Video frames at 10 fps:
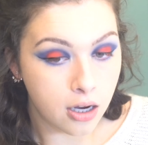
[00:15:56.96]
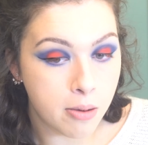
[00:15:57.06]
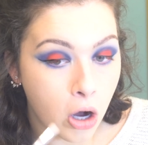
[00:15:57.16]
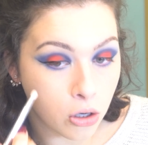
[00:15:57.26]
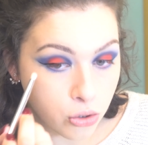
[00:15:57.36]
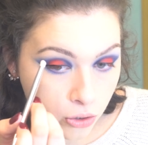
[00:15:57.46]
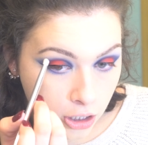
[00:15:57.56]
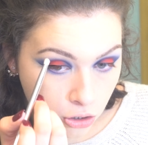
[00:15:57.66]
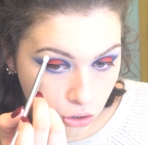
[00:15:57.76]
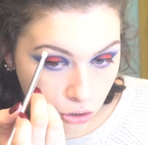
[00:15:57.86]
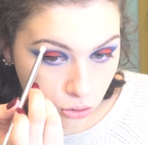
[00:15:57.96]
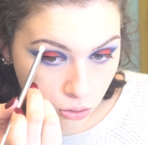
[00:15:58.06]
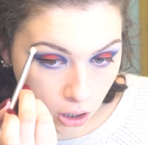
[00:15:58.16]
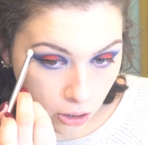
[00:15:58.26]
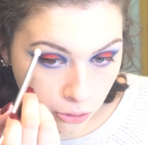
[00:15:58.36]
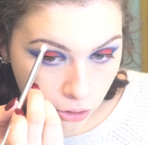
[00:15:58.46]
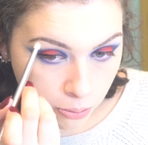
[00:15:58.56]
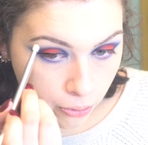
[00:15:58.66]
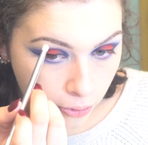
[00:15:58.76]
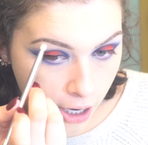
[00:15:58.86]
I'm also going to do under the
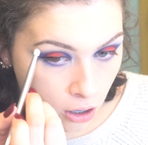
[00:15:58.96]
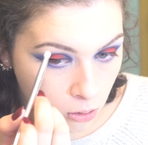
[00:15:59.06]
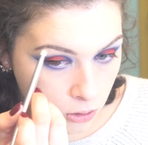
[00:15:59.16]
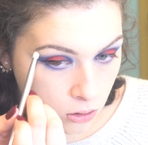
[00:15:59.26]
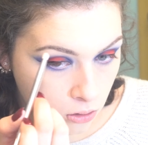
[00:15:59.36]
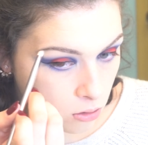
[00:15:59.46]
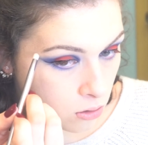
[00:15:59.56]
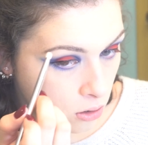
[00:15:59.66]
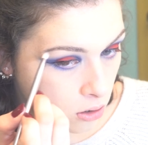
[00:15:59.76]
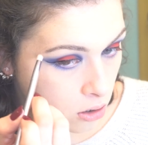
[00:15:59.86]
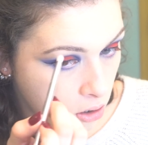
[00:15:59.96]
brow bone.